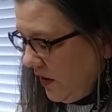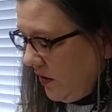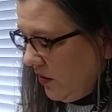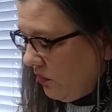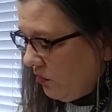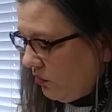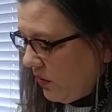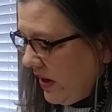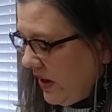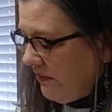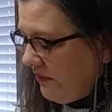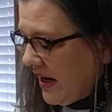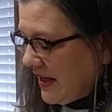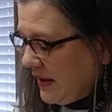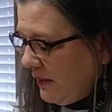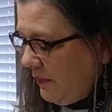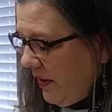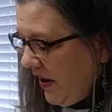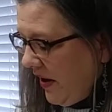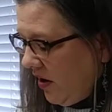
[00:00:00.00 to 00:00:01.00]
Rewrite
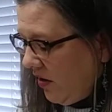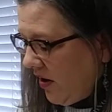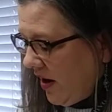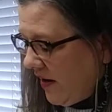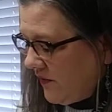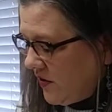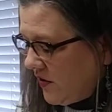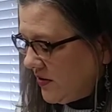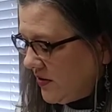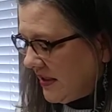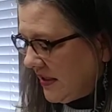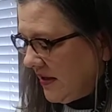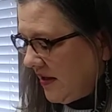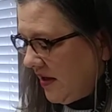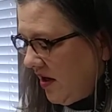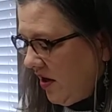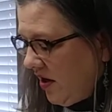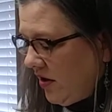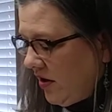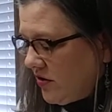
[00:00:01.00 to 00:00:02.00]
the paragraph using the
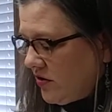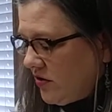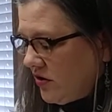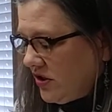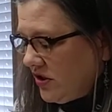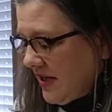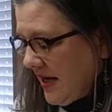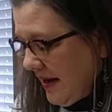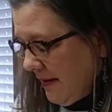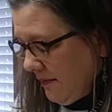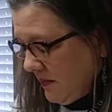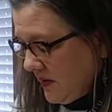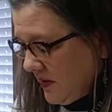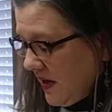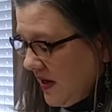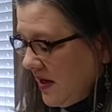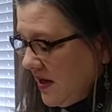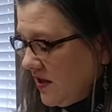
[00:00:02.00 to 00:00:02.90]
characters' names.